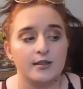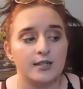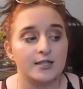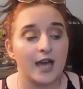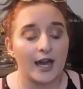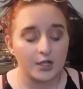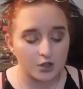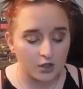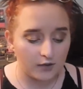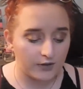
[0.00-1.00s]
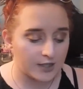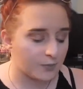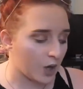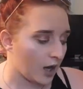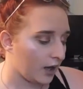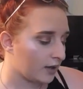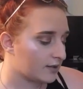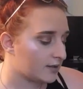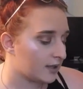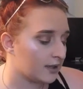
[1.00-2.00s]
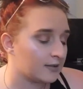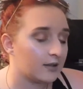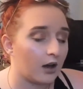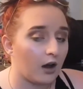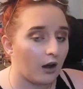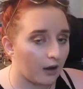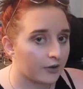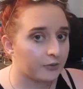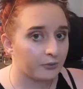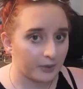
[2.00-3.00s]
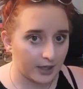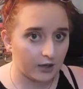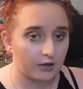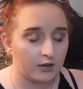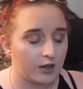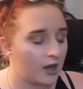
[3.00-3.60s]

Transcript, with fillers: the texture of these products is unreal.